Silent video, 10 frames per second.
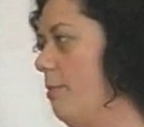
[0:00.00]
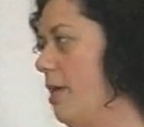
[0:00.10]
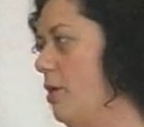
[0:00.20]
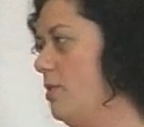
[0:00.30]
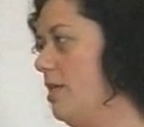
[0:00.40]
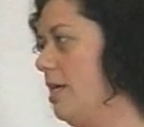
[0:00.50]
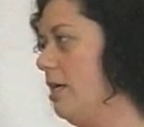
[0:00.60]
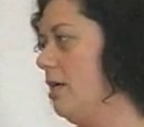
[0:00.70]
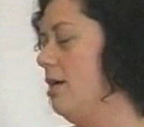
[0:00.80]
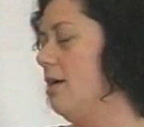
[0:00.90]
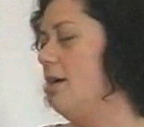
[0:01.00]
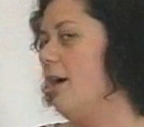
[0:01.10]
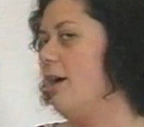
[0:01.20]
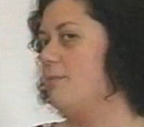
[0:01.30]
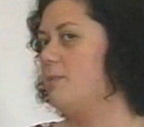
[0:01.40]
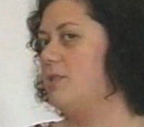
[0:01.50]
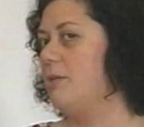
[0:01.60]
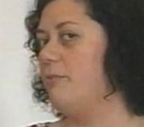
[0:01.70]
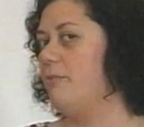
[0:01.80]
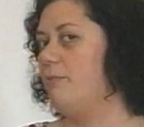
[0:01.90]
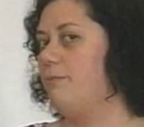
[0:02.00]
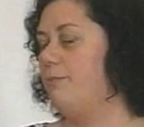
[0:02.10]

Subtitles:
We'll be using some